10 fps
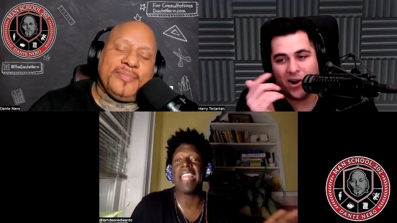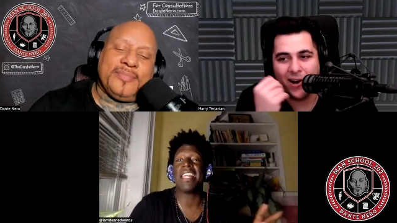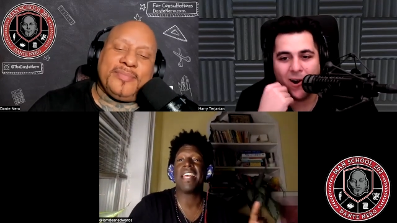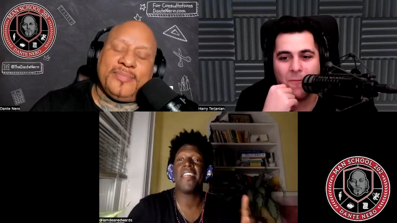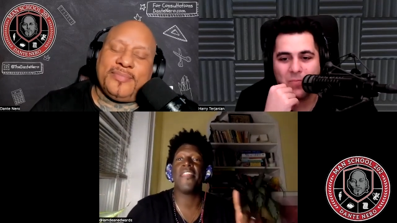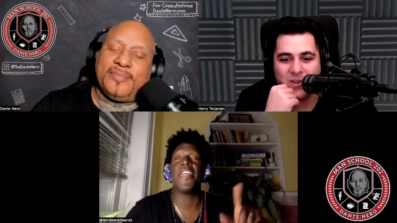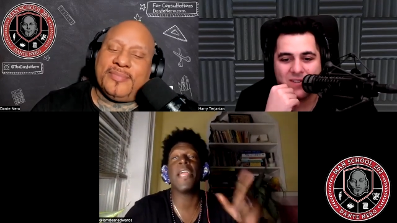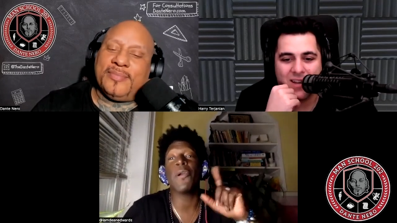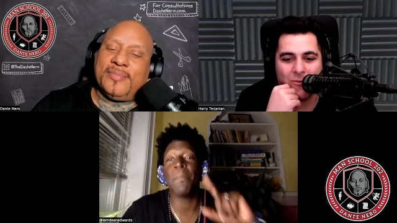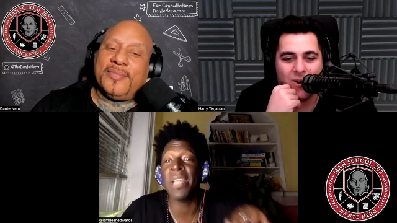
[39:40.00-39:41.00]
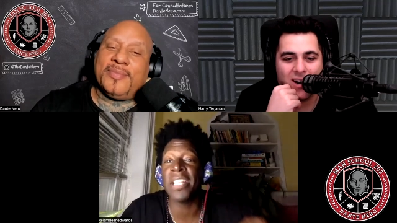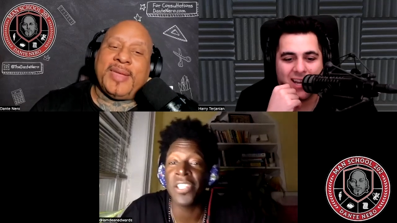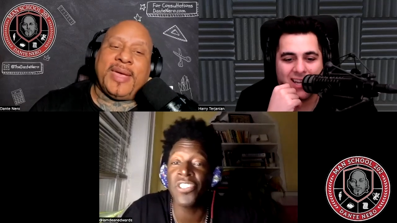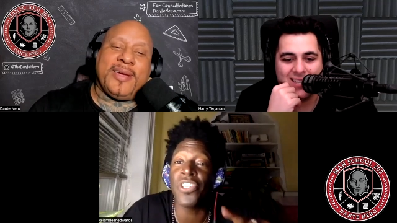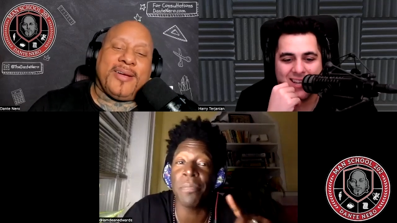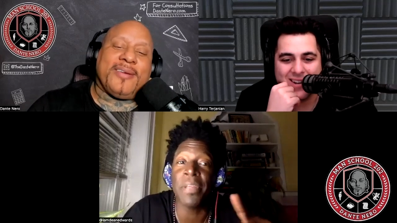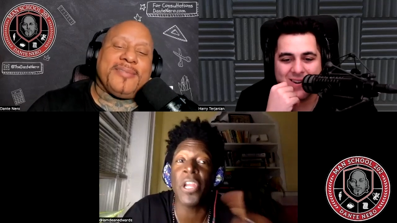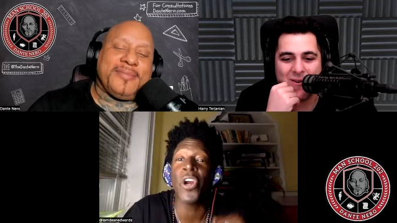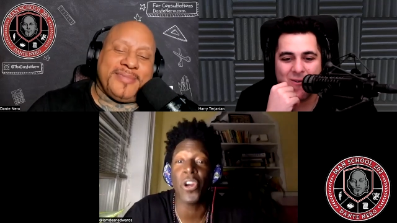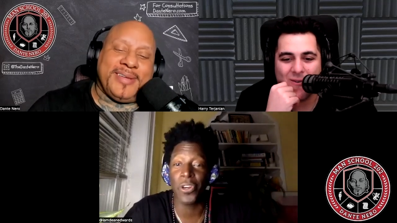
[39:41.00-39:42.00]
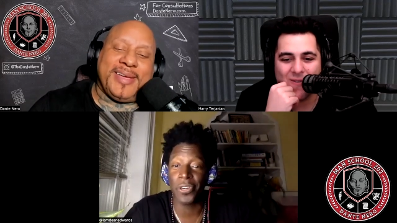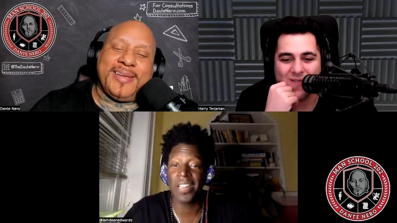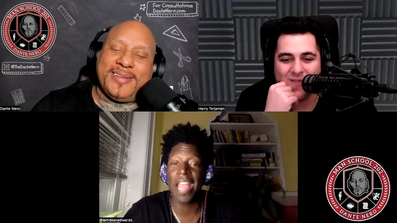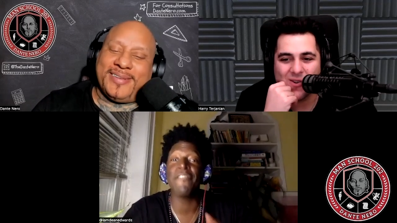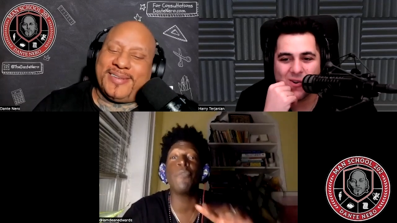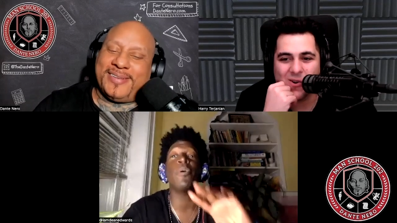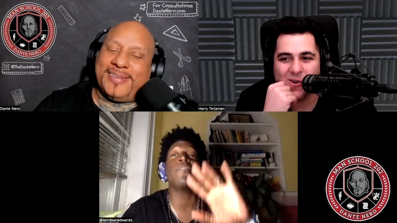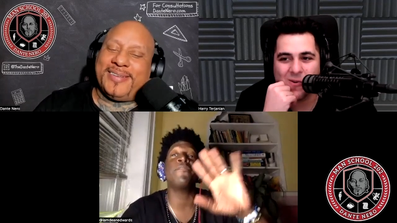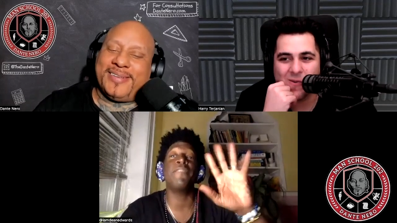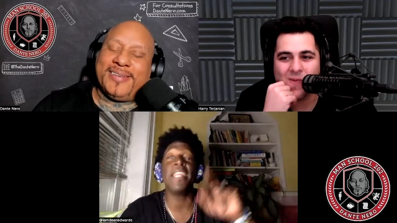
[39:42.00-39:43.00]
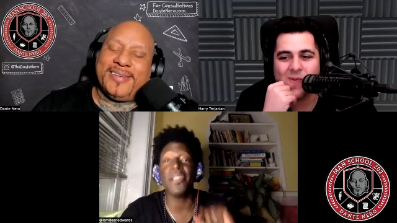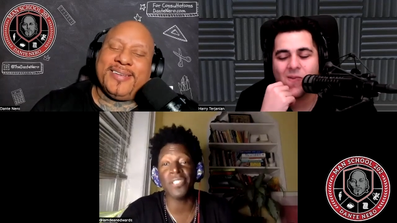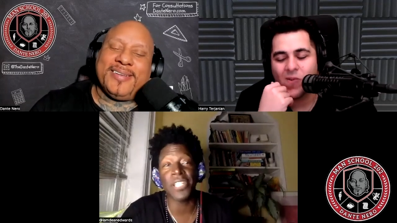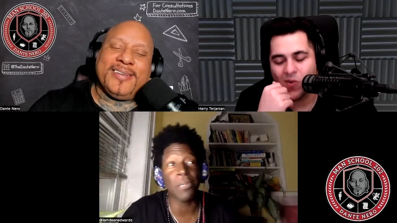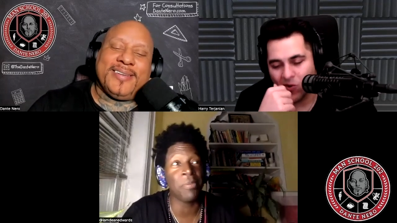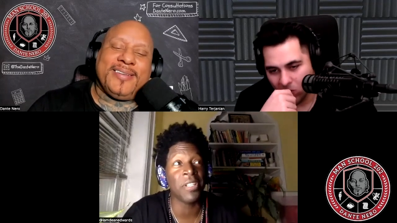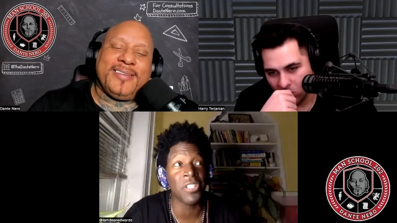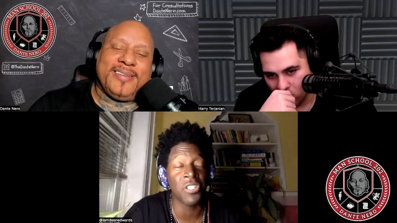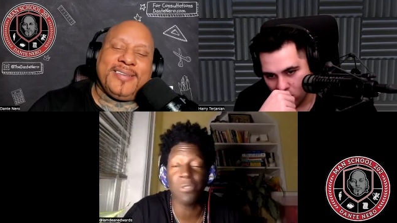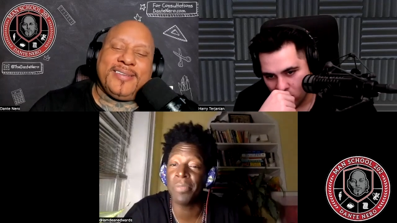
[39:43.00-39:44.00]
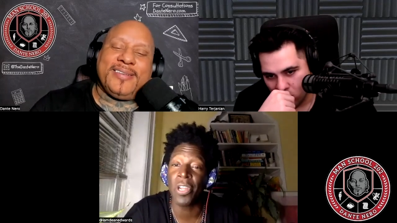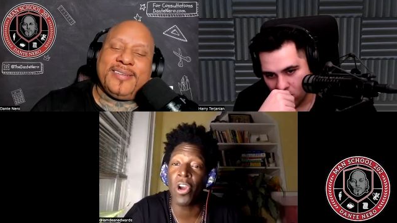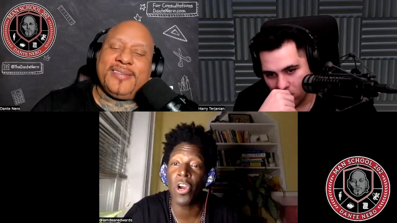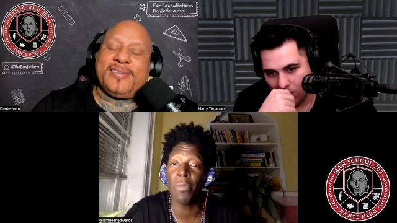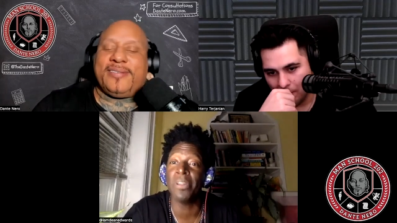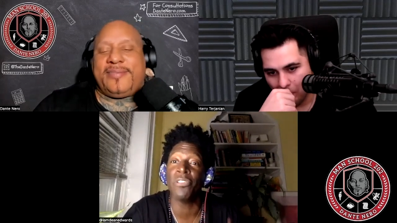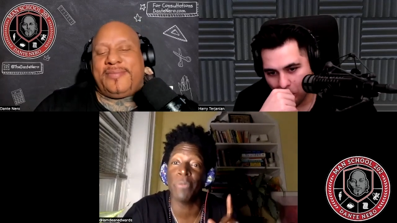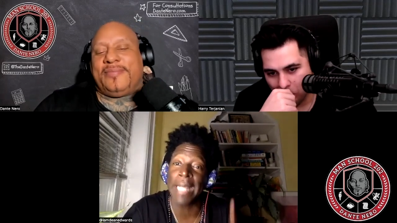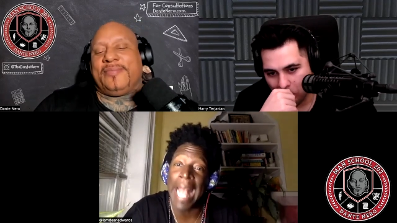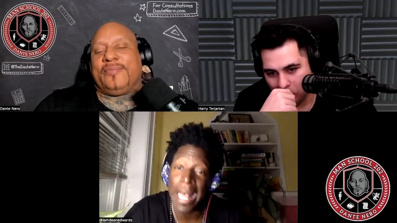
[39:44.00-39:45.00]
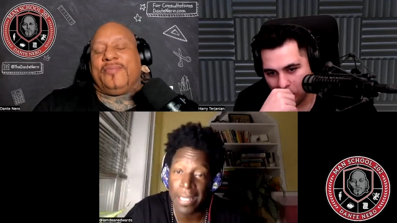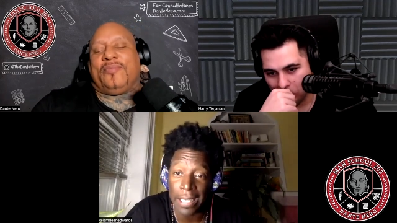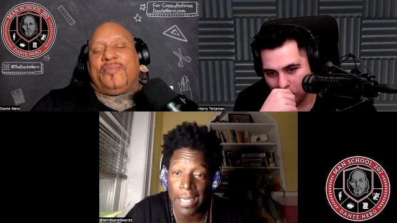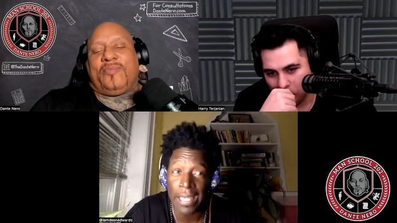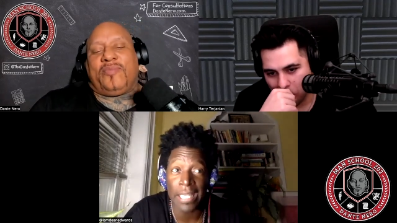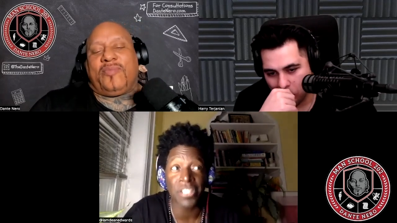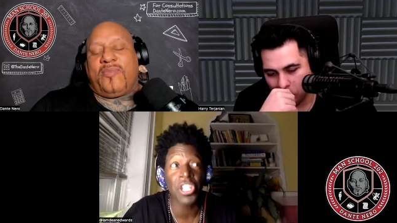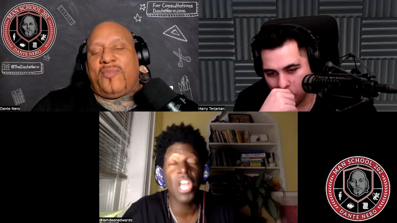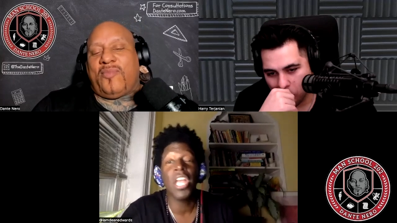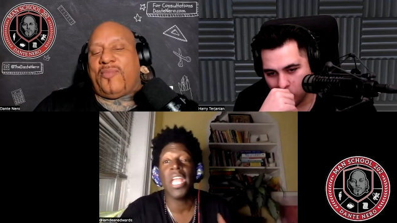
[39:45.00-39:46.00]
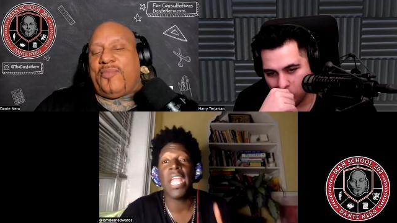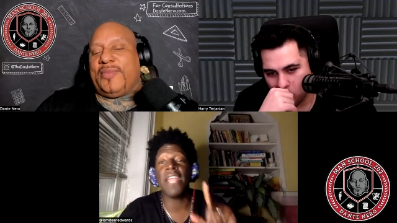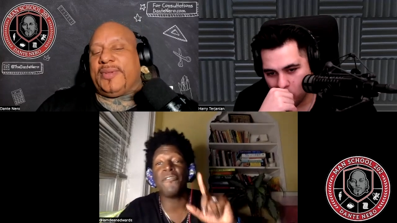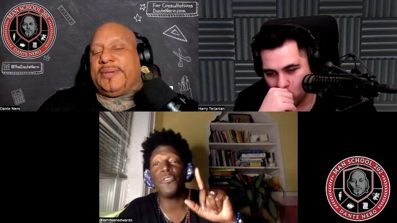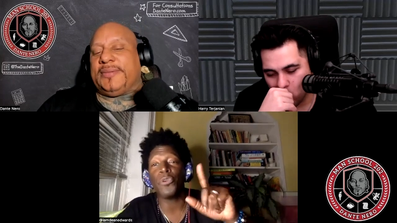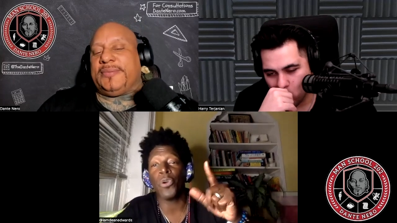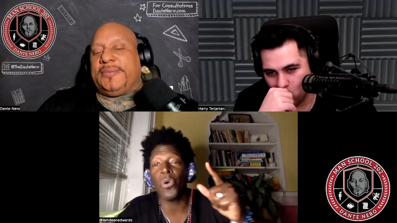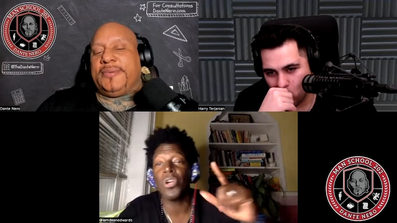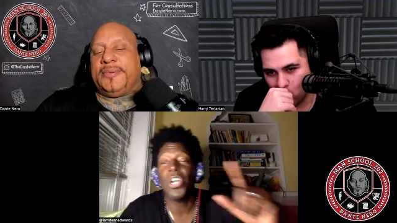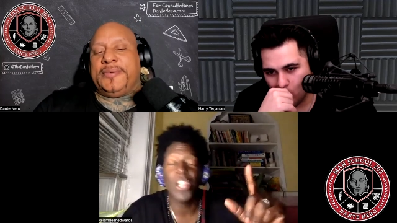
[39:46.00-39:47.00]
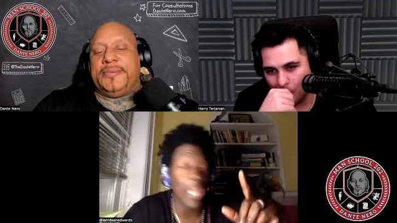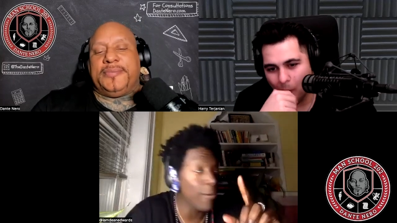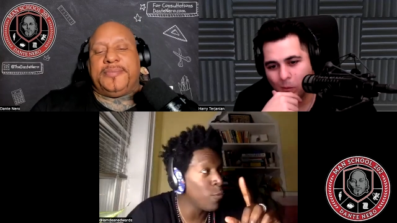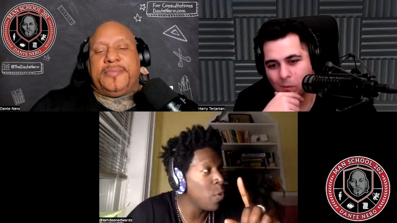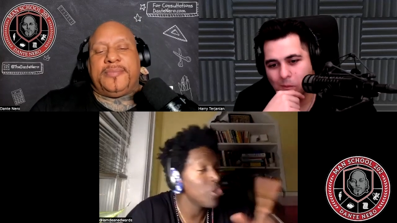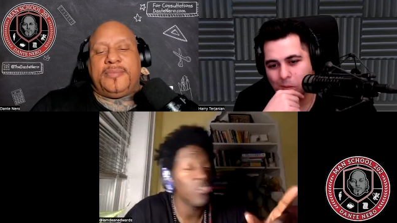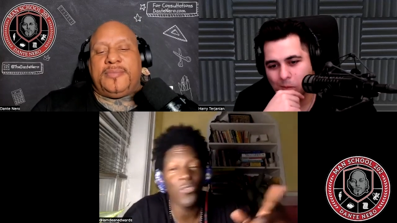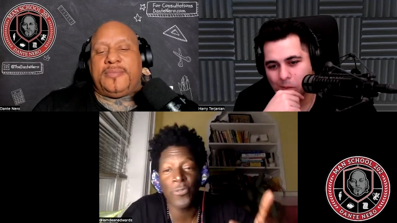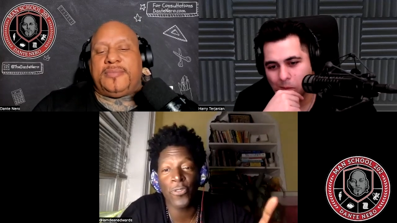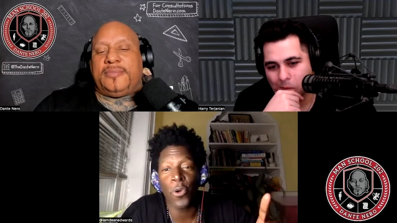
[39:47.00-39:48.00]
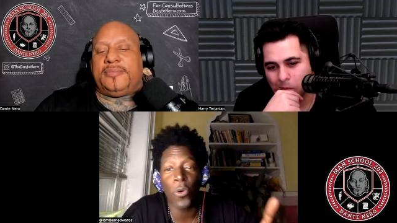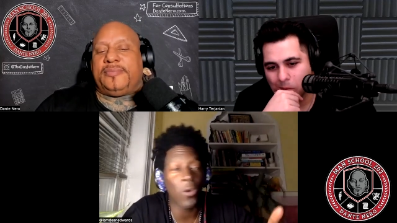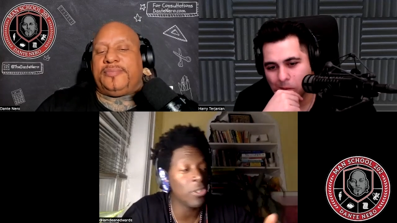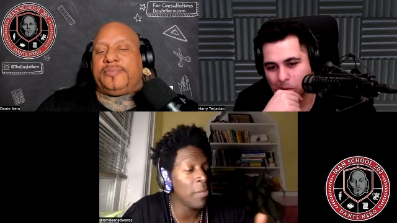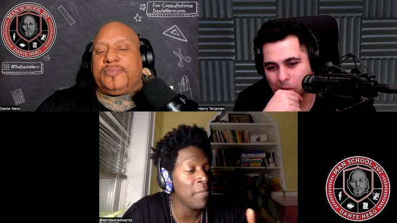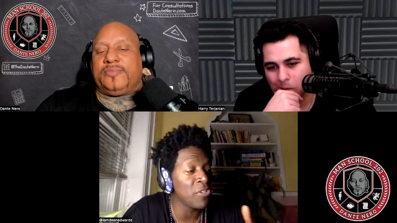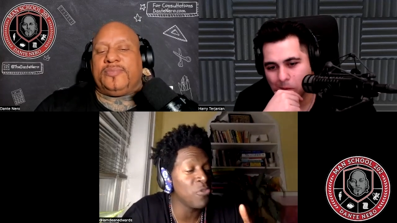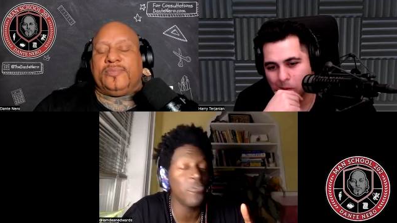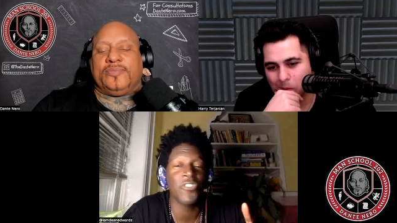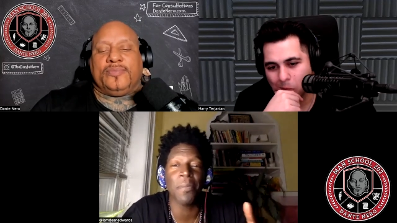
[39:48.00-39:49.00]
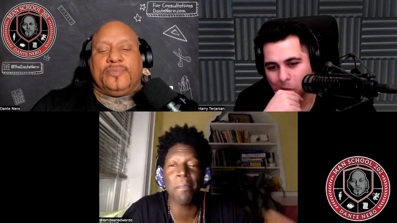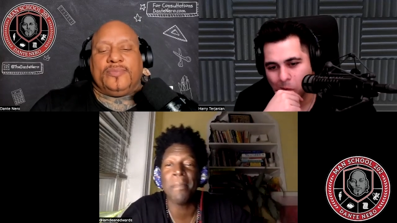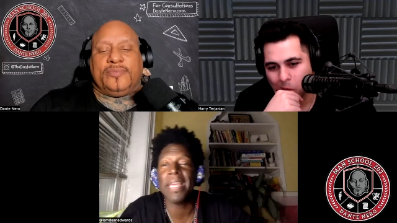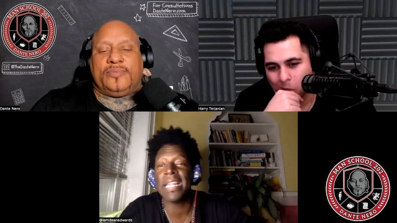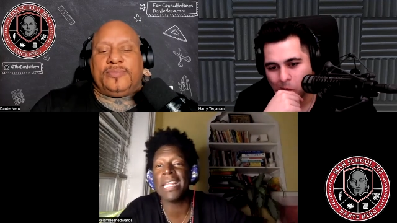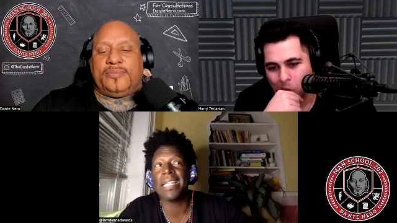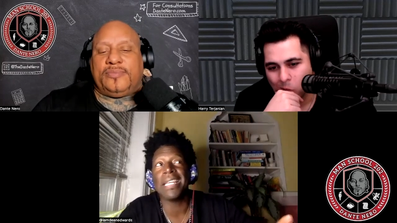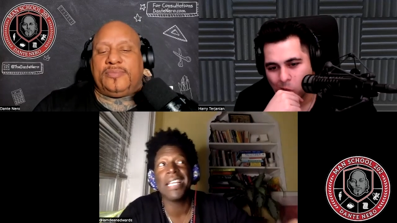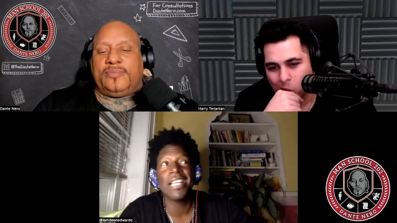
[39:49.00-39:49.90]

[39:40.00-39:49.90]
Speaker 1: there you go. Their that word again, Heard. Yeah. Everyone feels their opinion should be heard, but the reality is, if you call, once you've called up and you've submitted